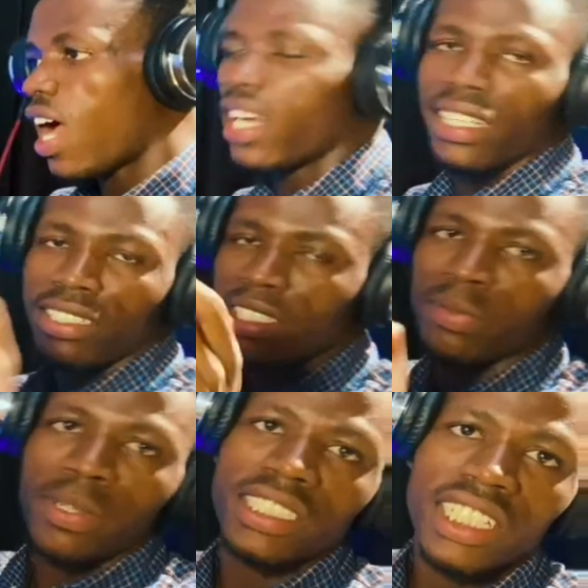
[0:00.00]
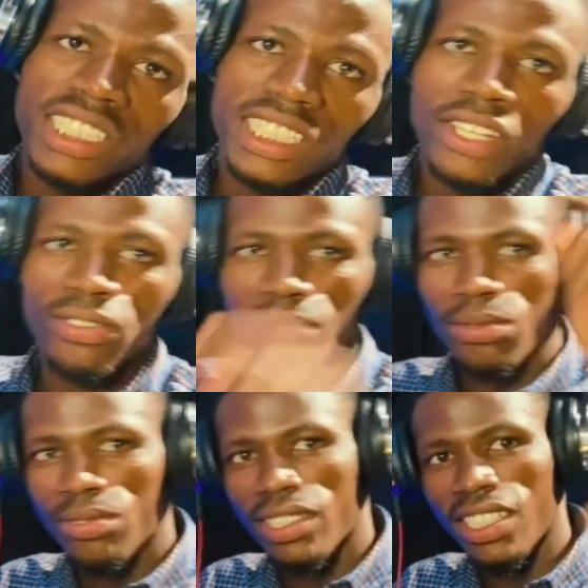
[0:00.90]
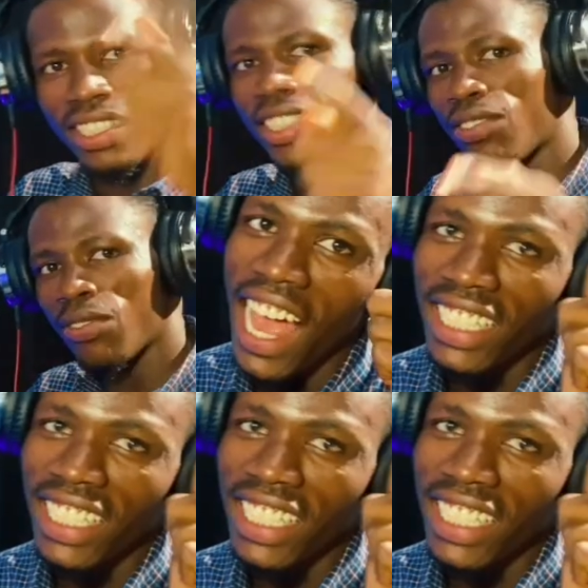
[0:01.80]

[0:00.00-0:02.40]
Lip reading: And special shout out to King Digo.